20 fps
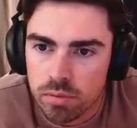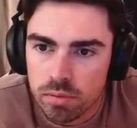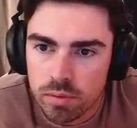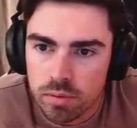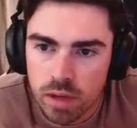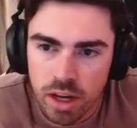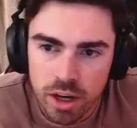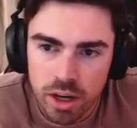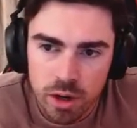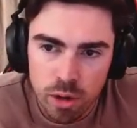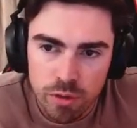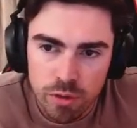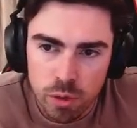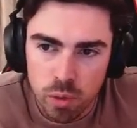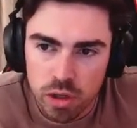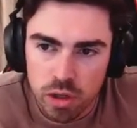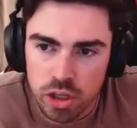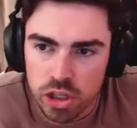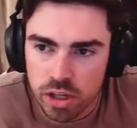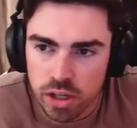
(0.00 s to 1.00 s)
I don't know if you
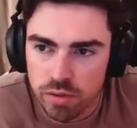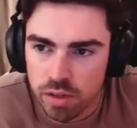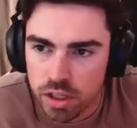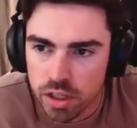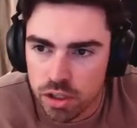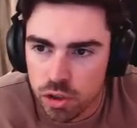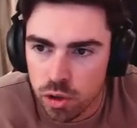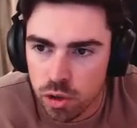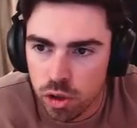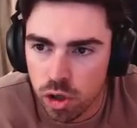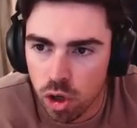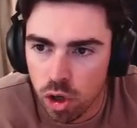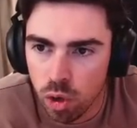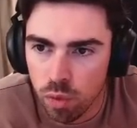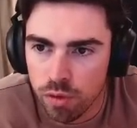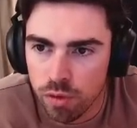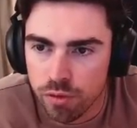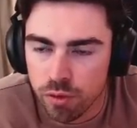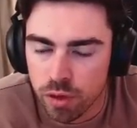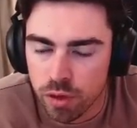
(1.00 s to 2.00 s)
want to shove this. You could hold
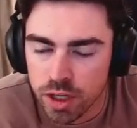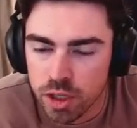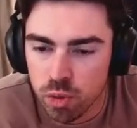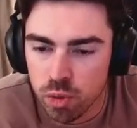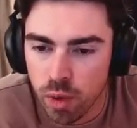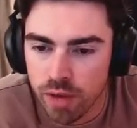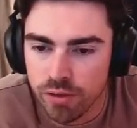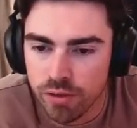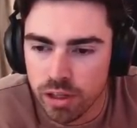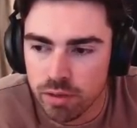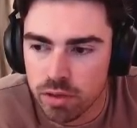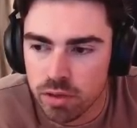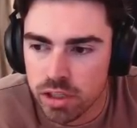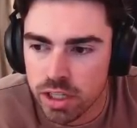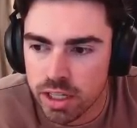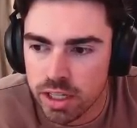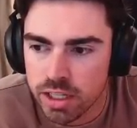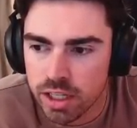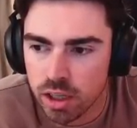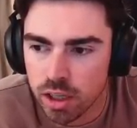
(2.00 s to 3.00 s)
the freeze, wait for level
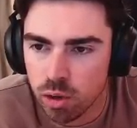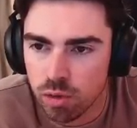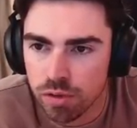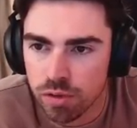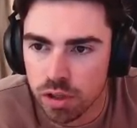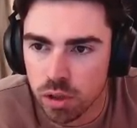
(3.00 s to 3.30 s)
6, and then look for the